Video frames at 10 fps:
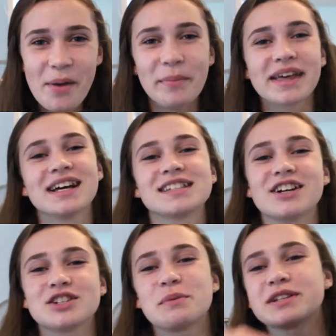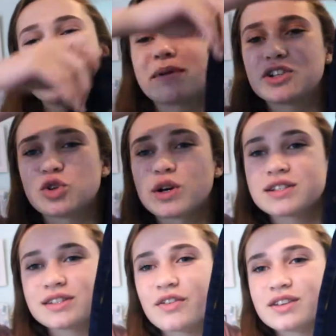because I just picked up my
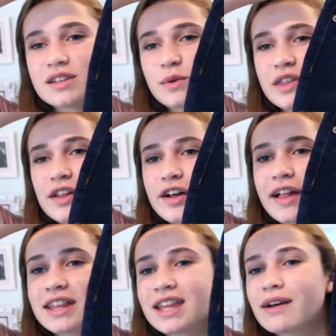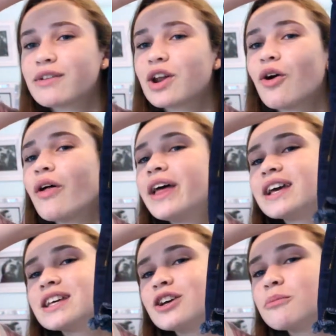shorts. So this is what they look like. They have little
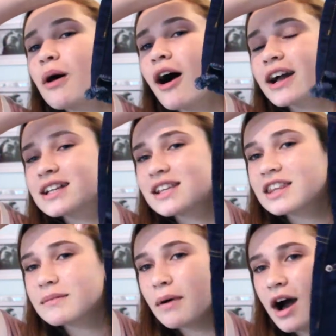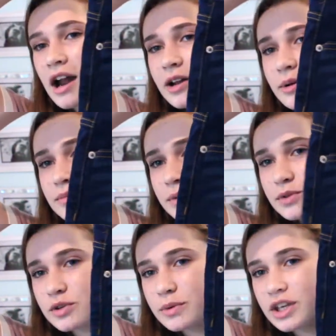cute pockets at the bottom.
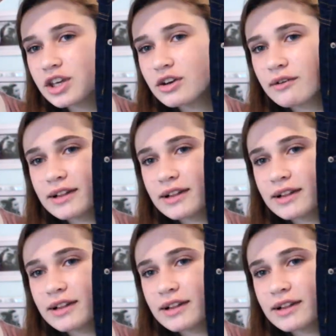Super, super cute. I